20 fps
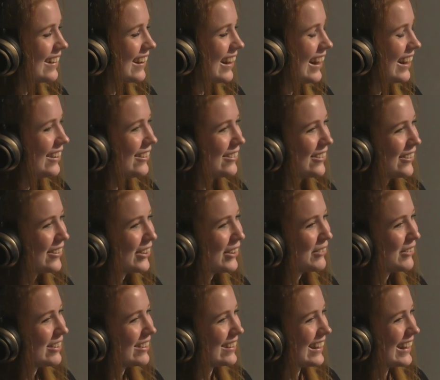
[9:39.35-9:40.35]
I don't know. There
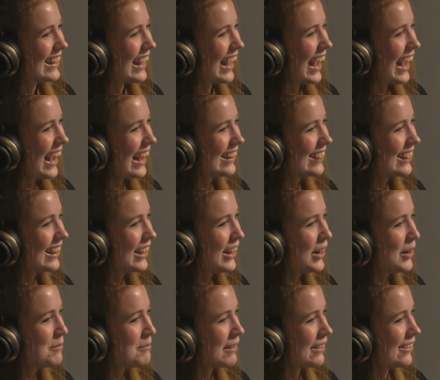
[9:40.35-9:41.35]
was a cat
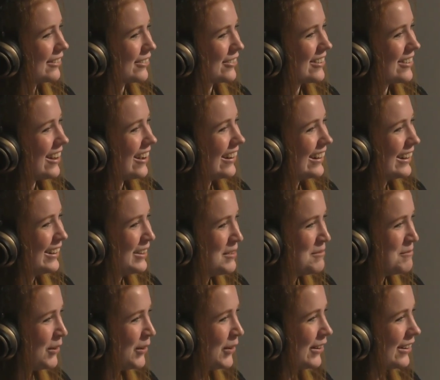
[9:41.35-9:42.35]
there, but there's not
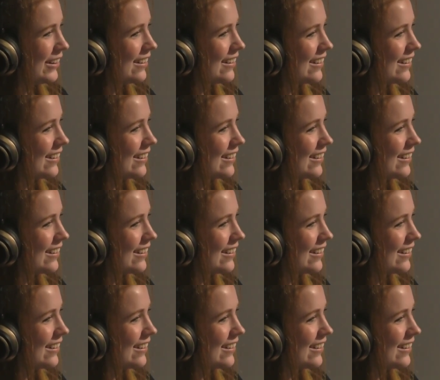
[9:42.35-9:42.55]
anymore.